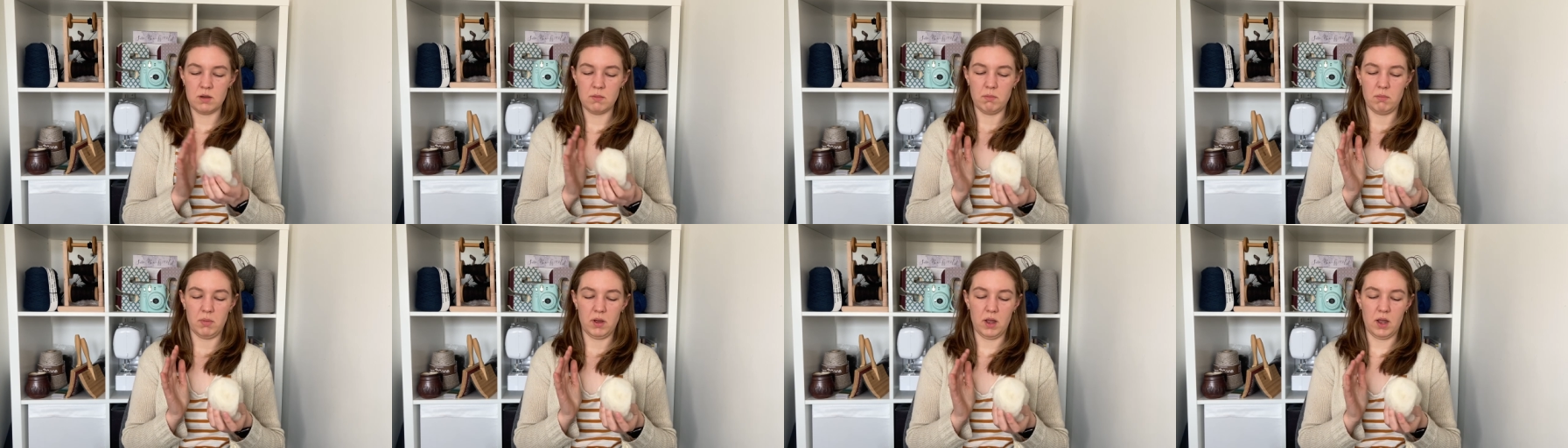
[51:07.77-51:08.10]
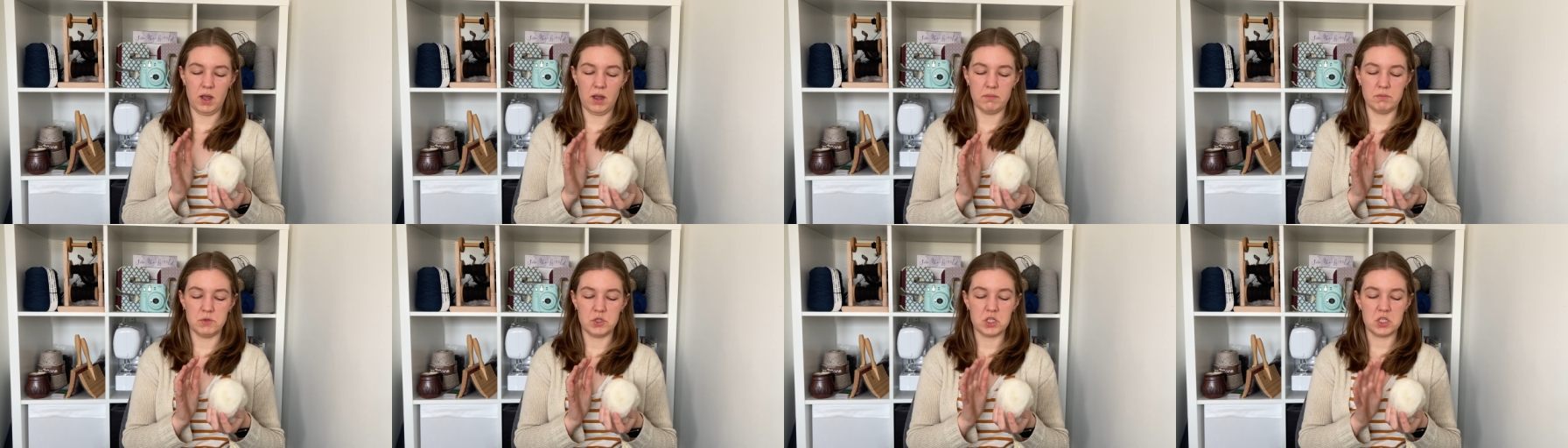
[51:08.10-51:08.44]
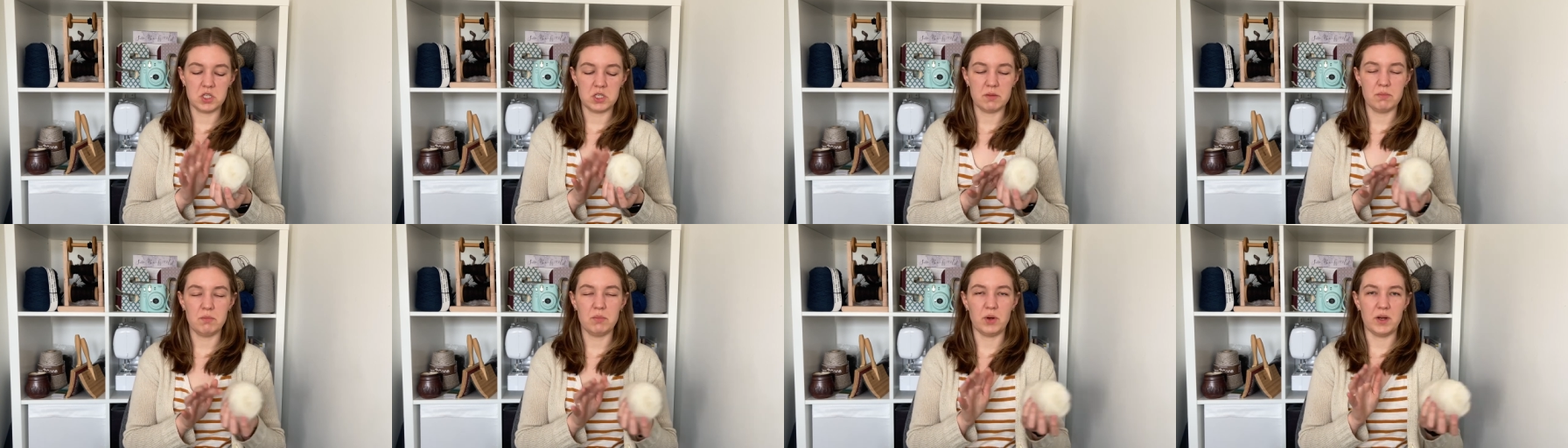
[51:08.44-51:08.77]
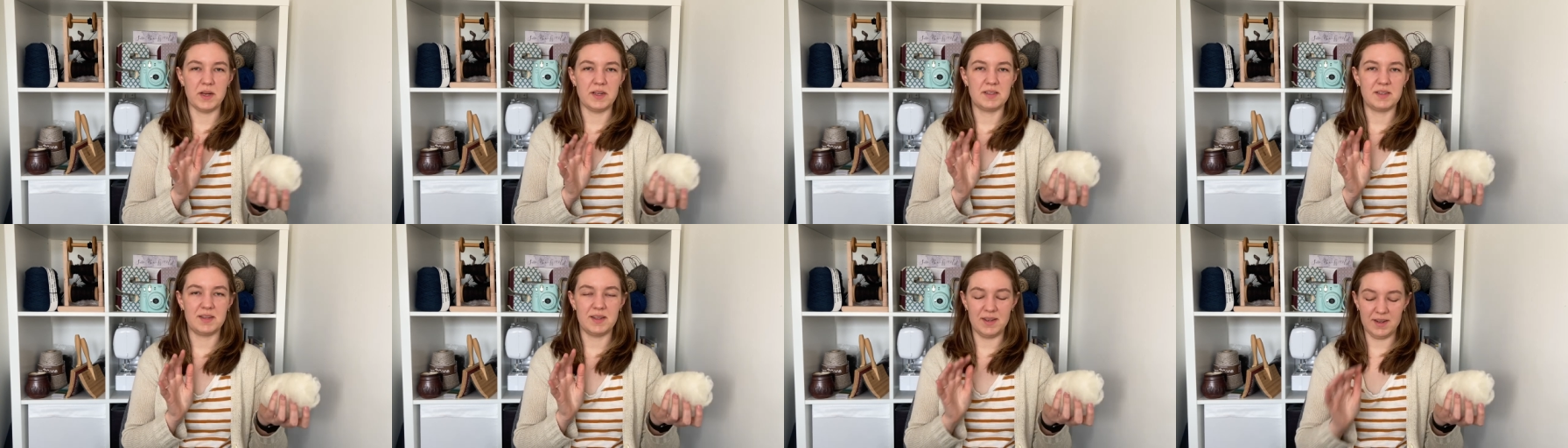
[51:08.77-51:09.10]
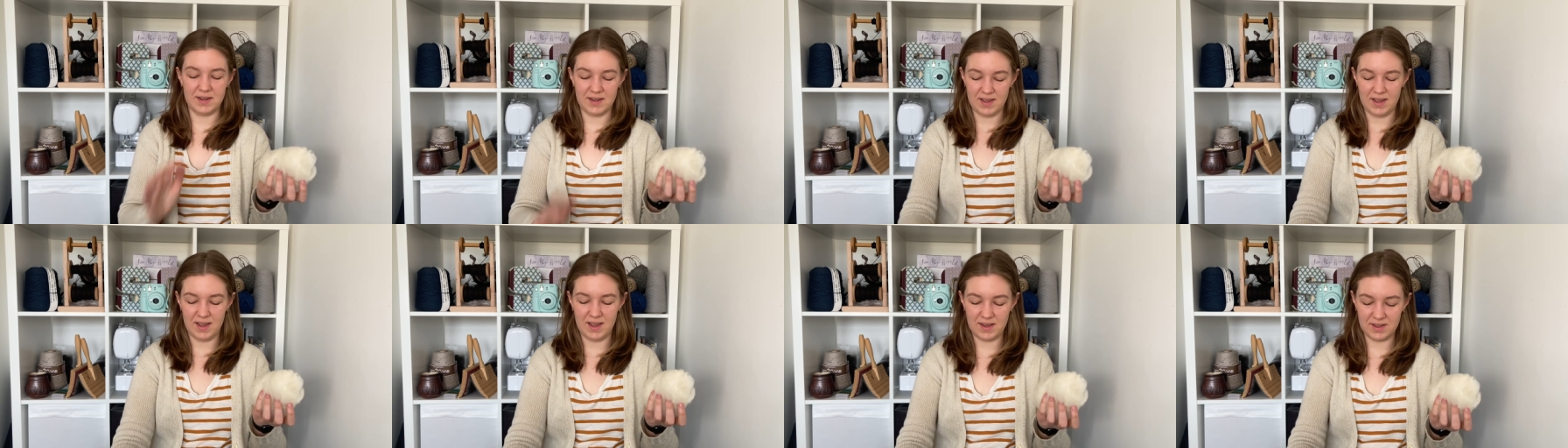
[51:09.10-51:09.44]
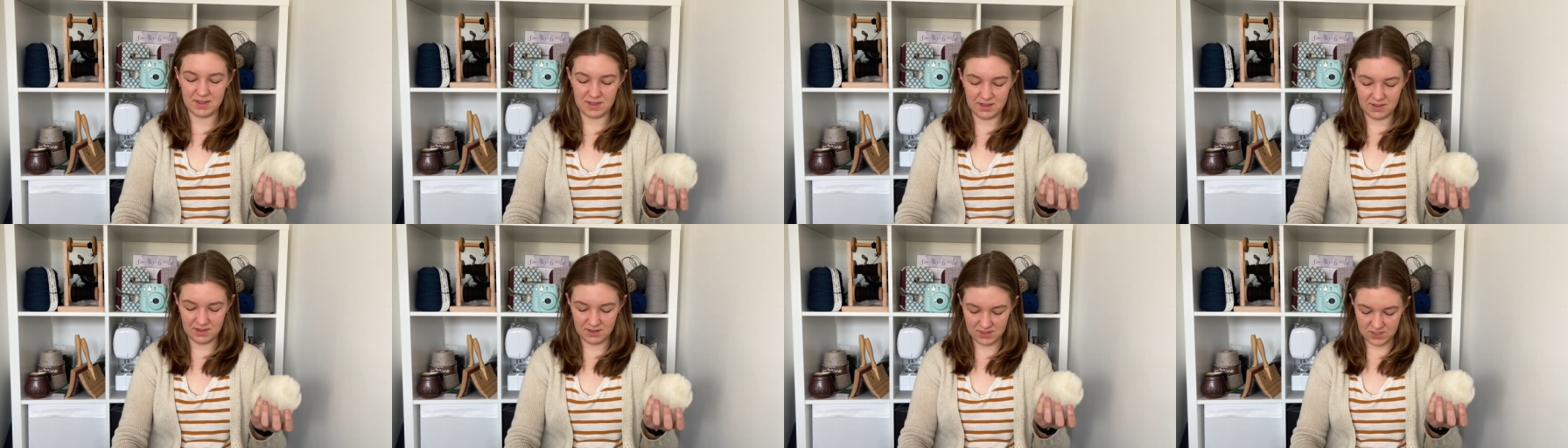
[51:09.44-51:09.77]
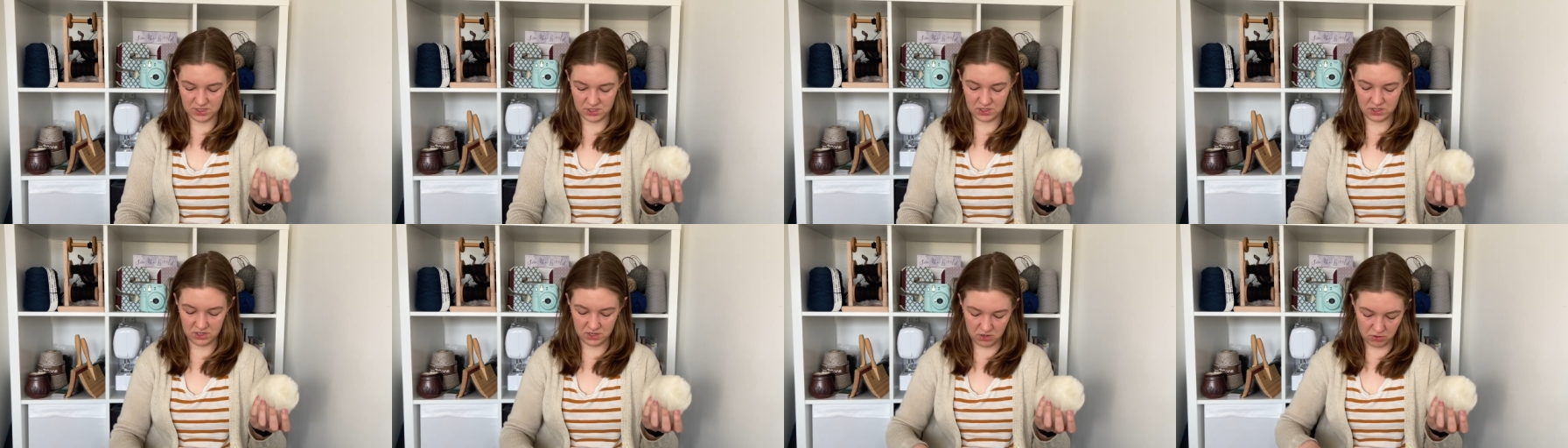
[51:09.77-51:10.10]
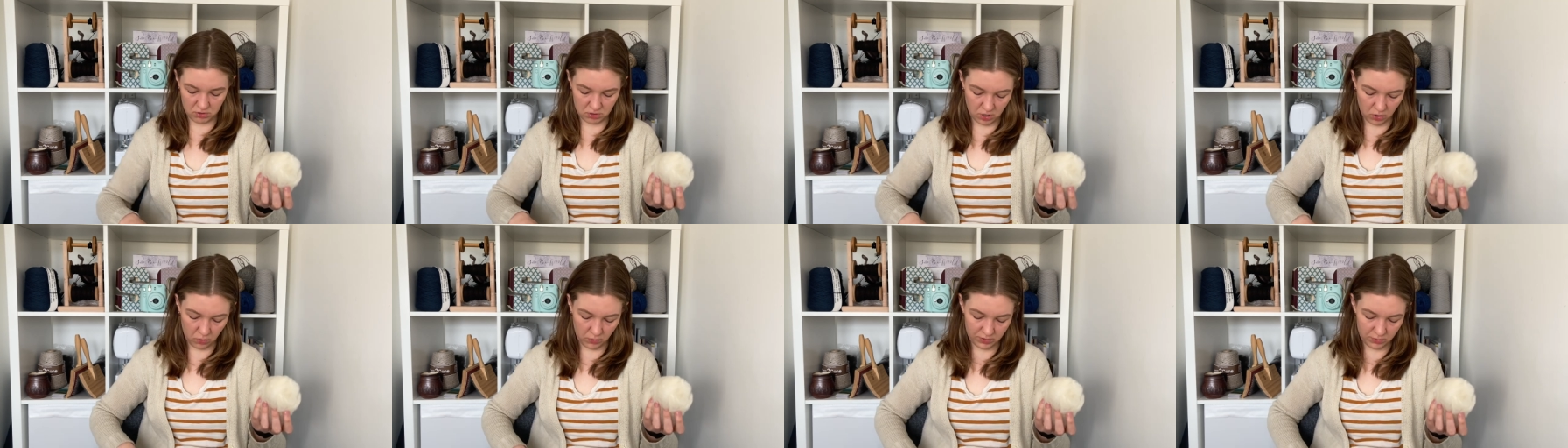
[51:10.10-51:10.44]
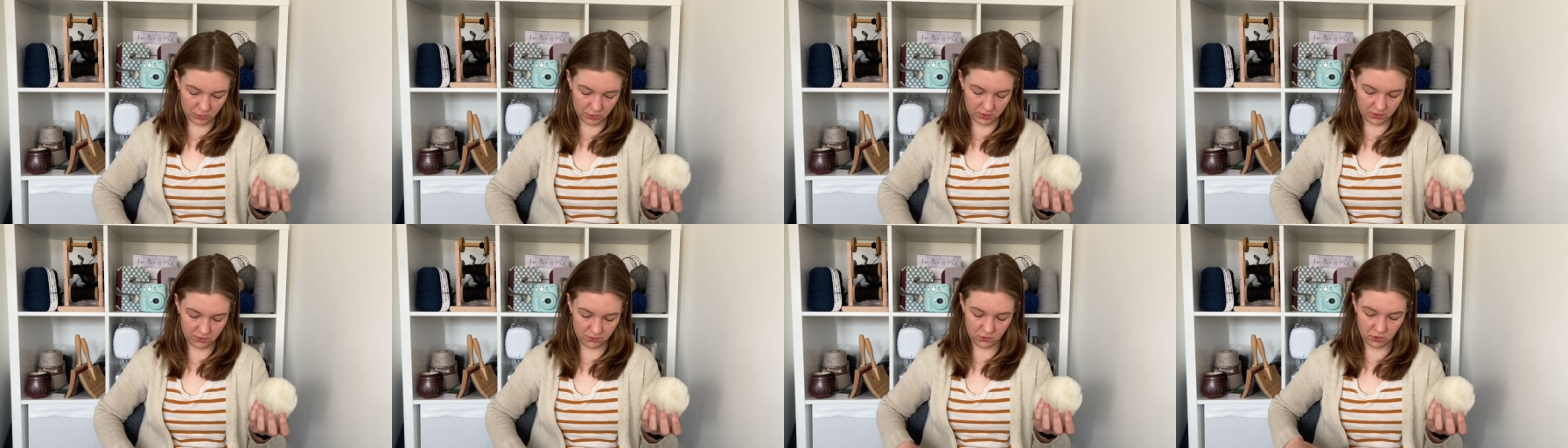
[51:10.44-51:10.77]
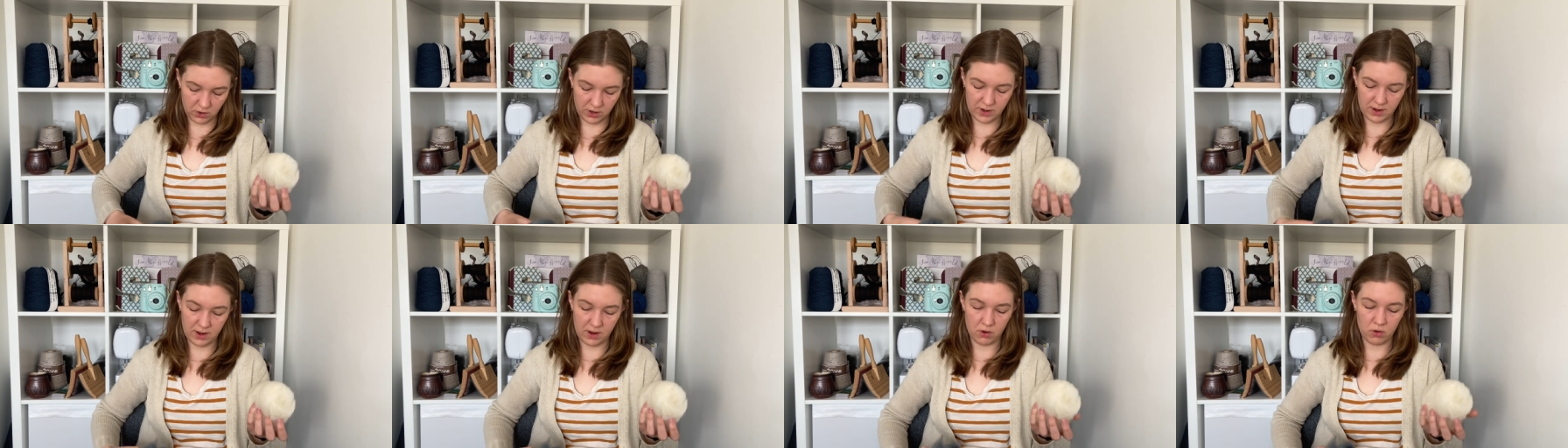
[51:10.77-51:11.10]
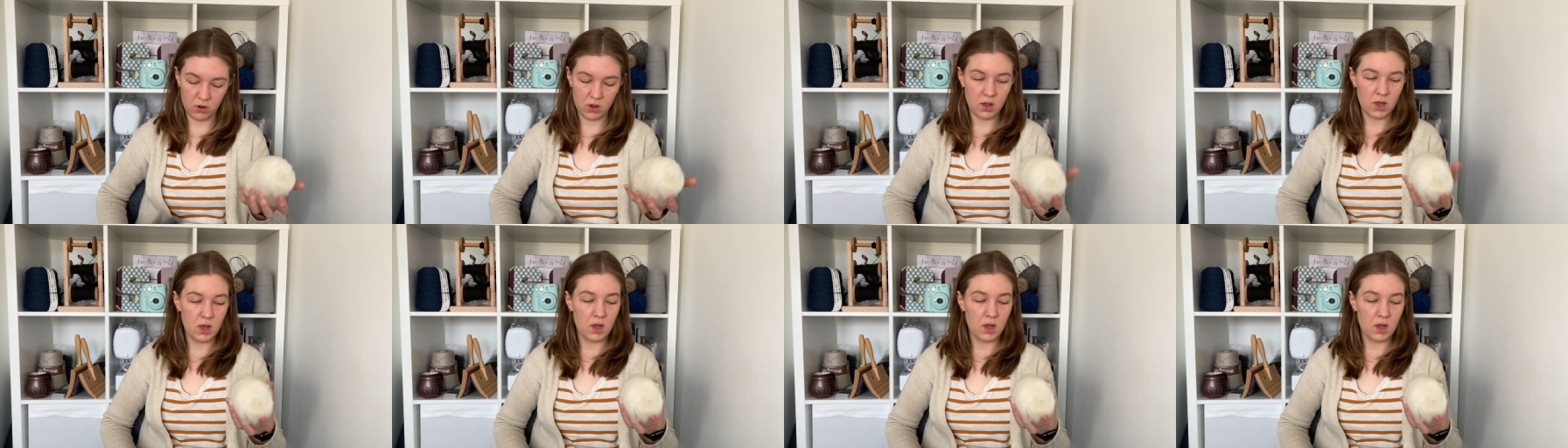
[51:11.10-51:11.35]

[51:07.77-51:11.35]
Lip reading: But I'm just embracing it and, you know, going with it for right now.